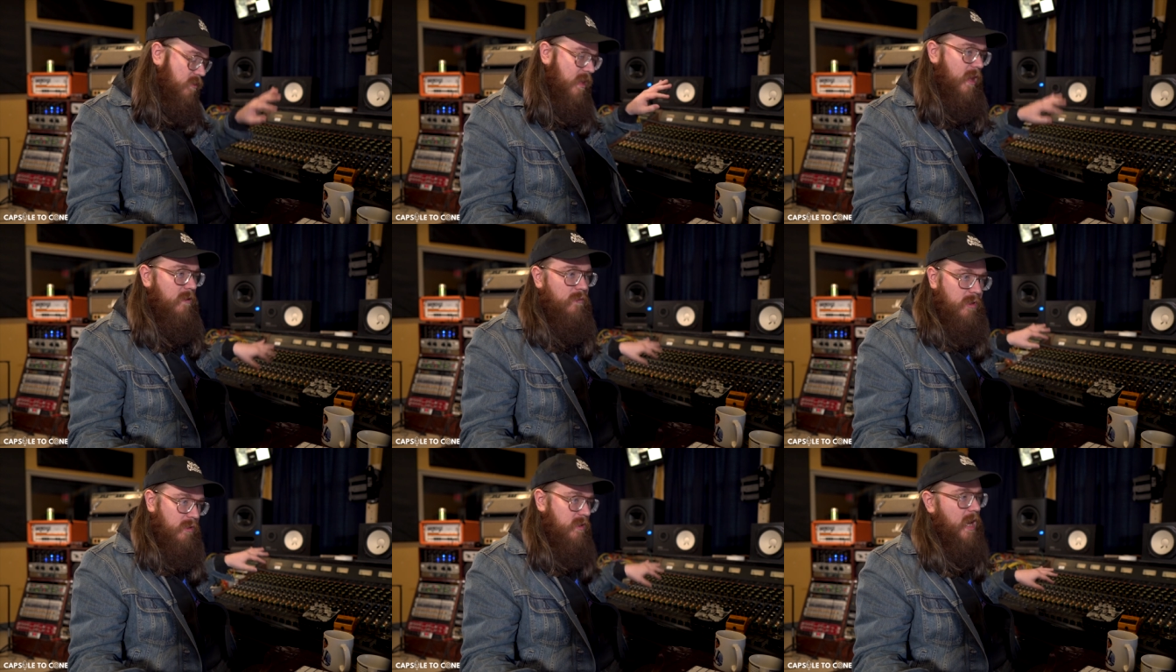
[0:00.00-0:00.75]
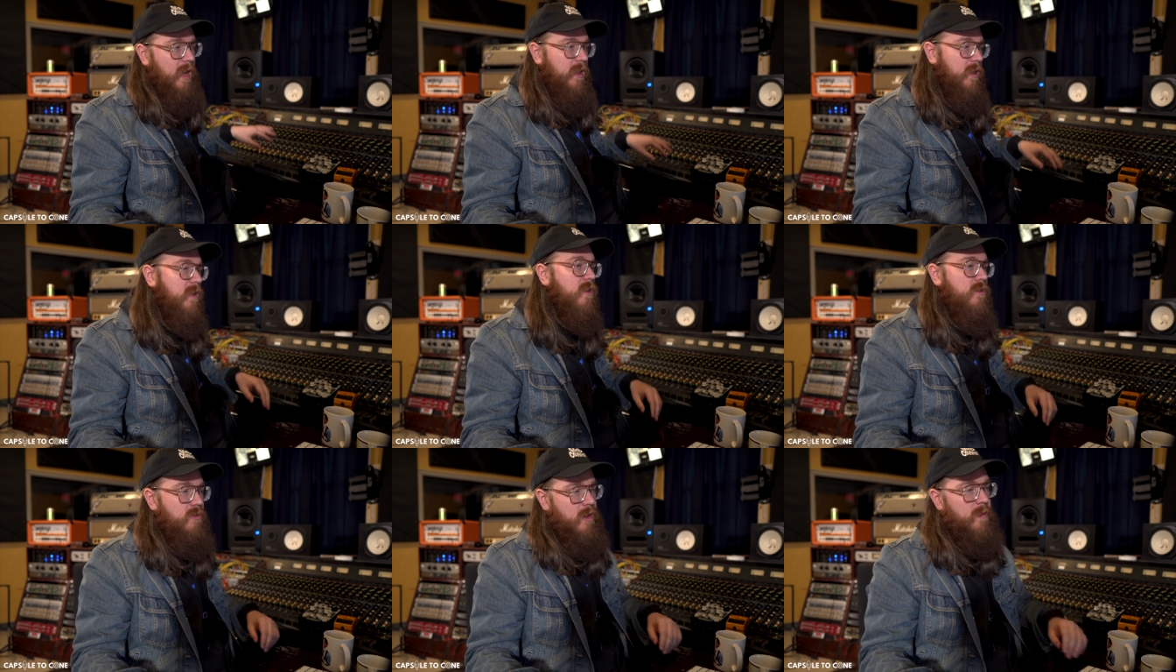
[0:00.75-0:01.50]
do that when you're dialing in
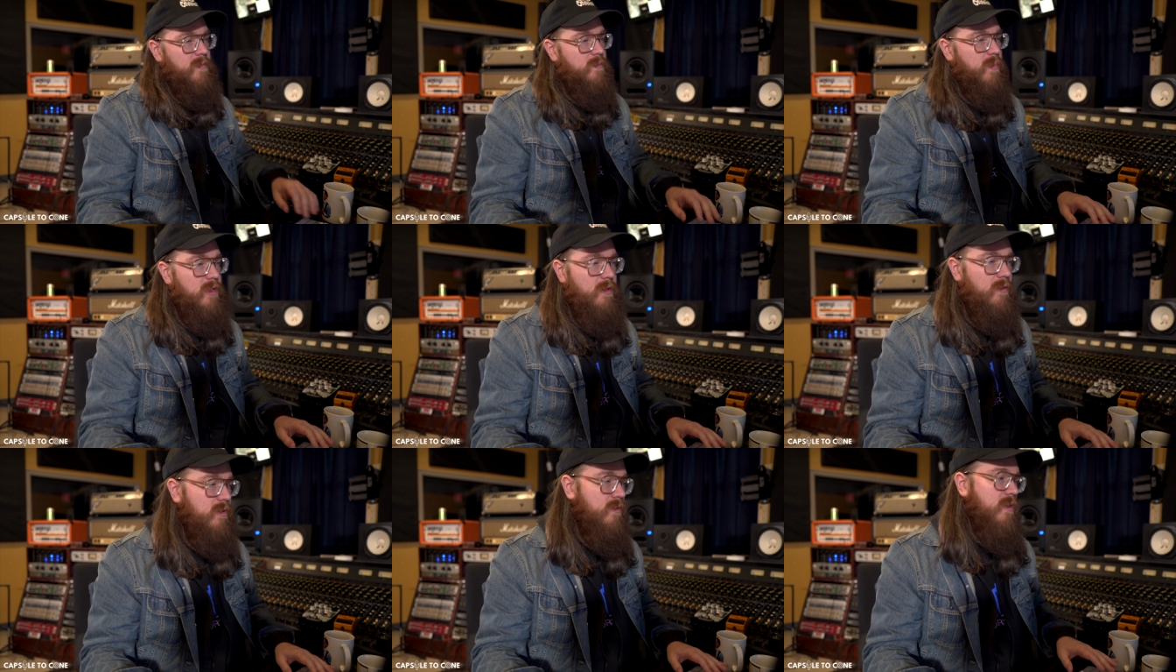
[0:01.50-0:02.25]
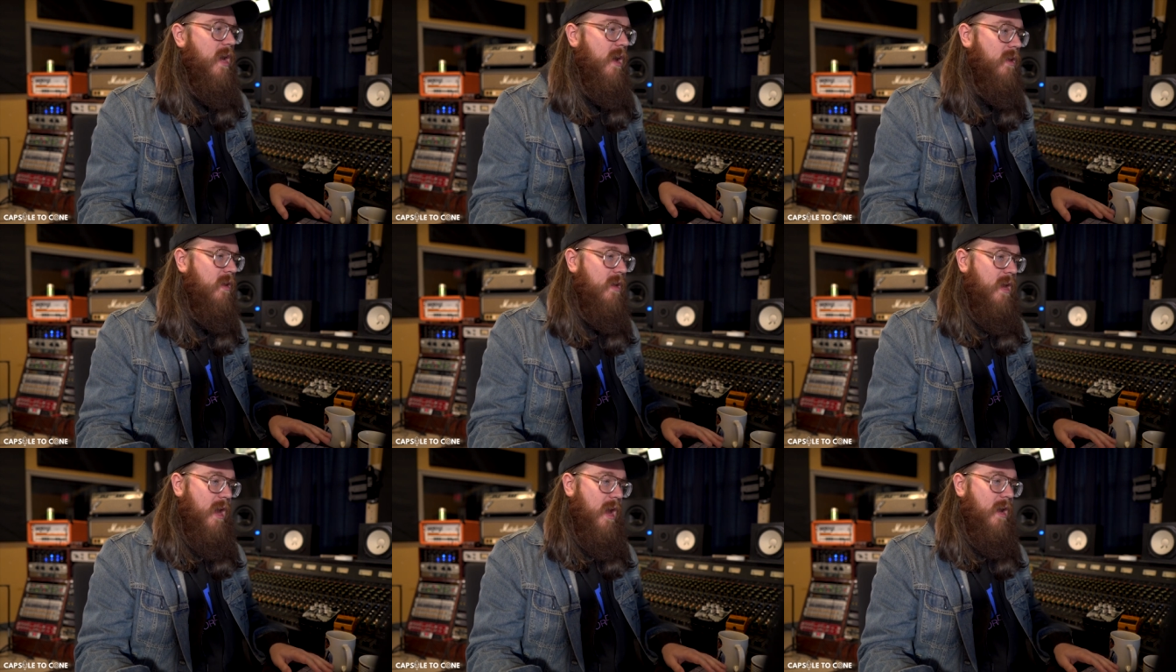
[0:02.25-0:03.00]
the drums, but don't do that
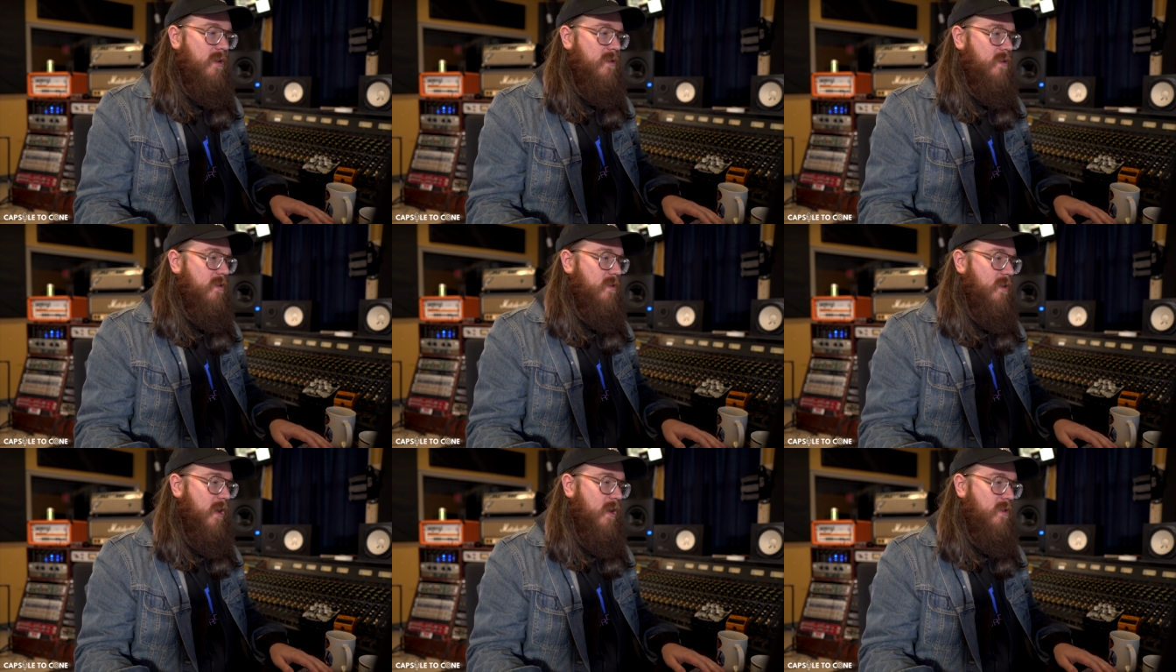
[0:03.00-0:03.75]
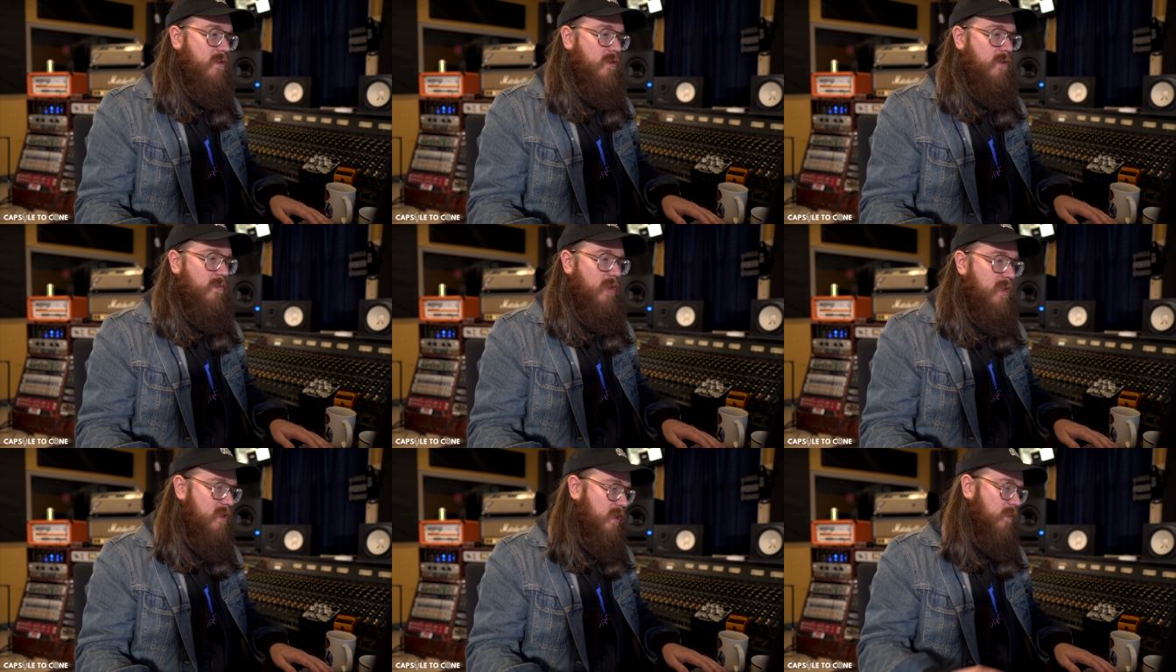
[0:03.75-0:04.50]
as as you're
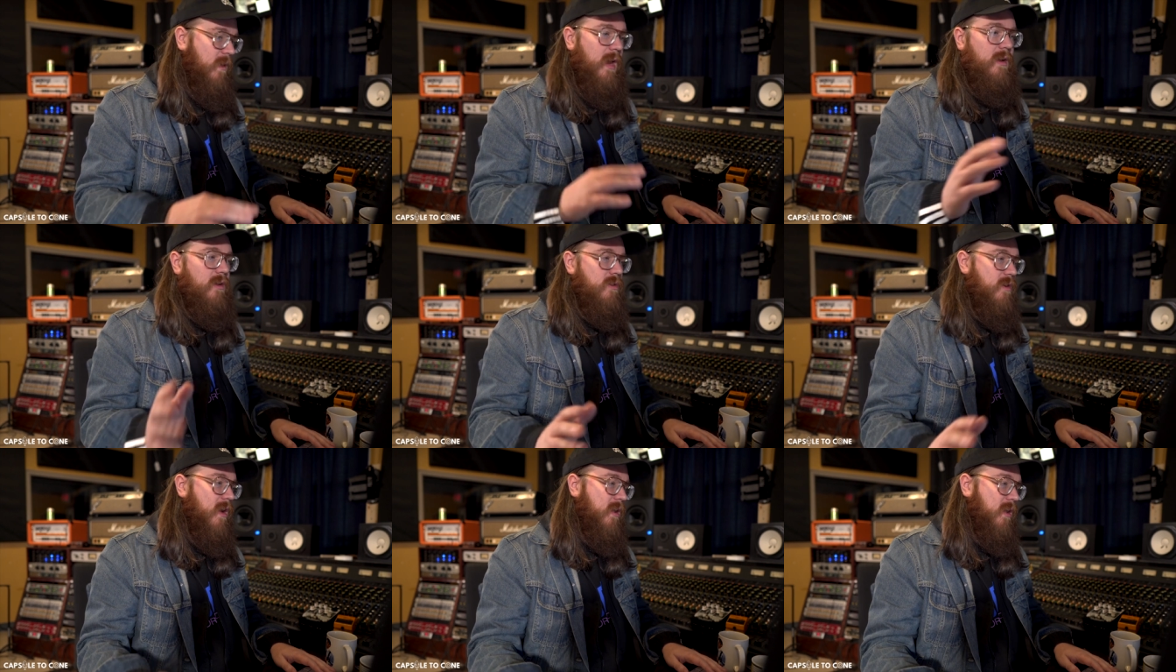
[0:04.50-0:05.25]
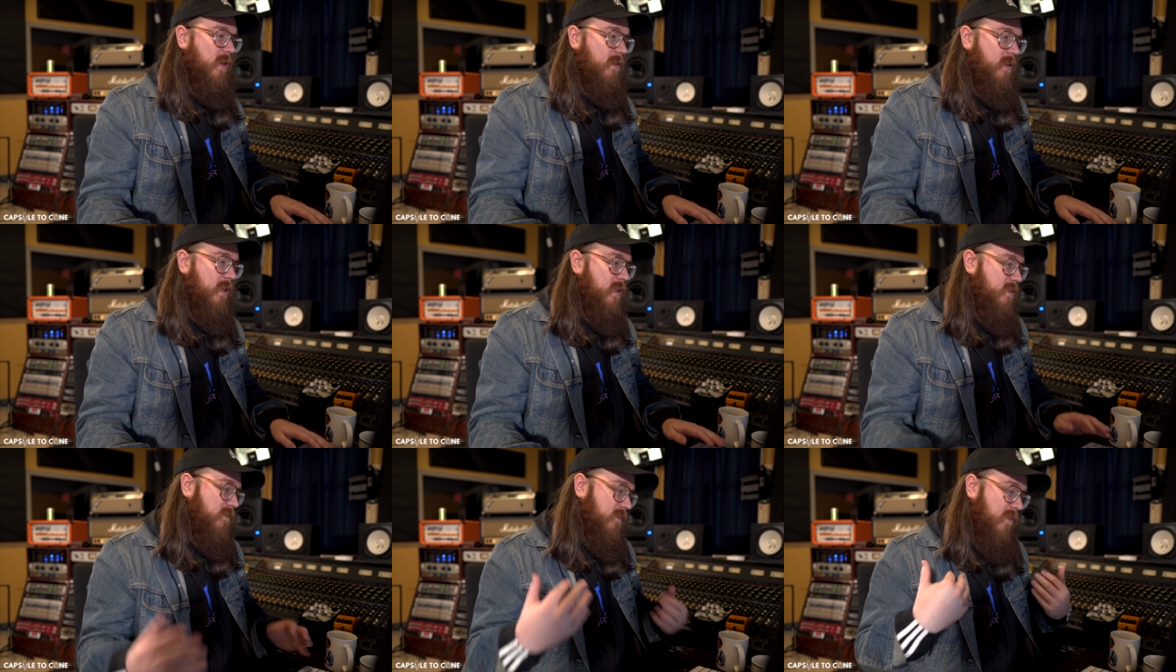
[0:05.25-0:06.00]
listening back or tracking. At
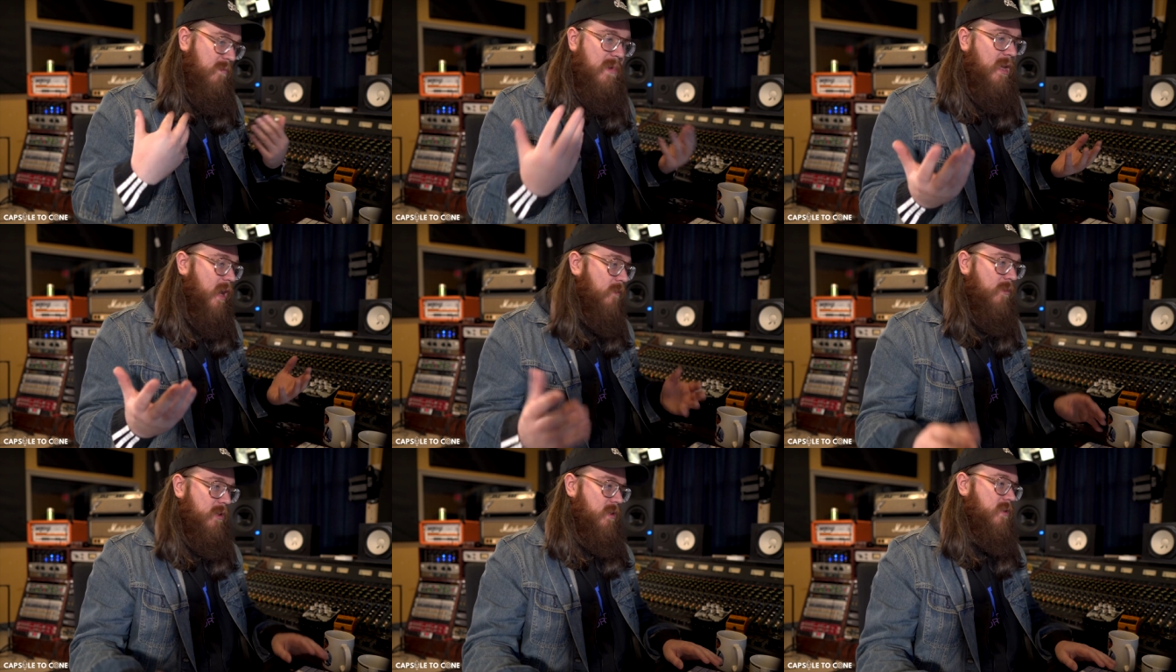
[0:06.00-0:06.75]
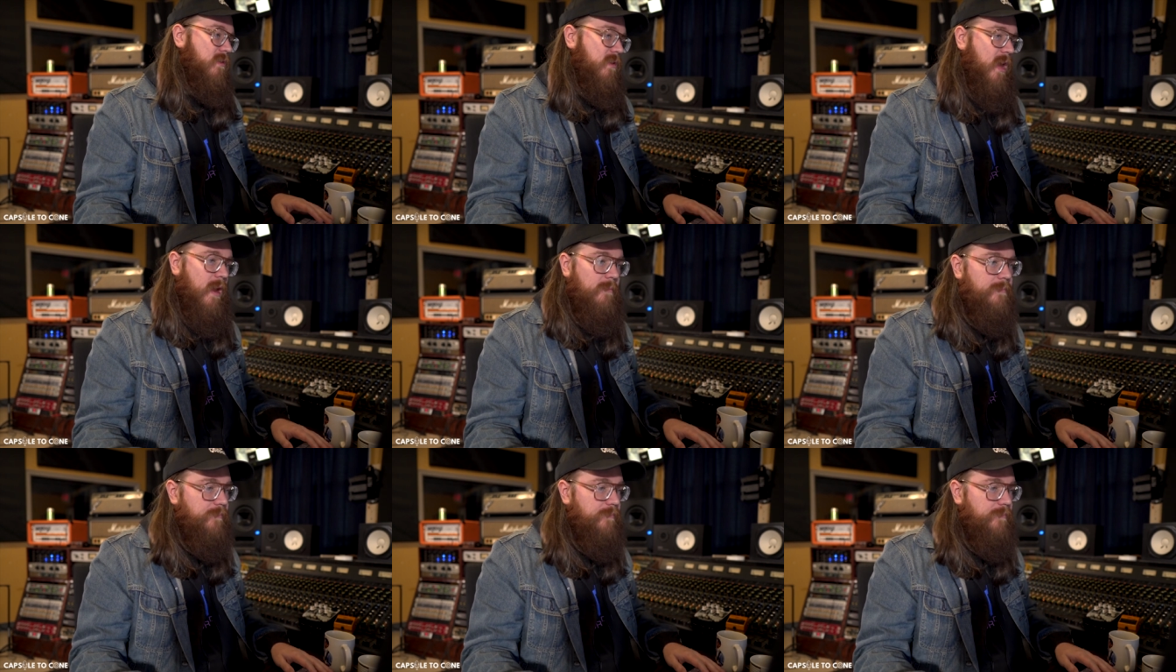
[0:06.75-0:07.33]
least for me, I wouldn't do that.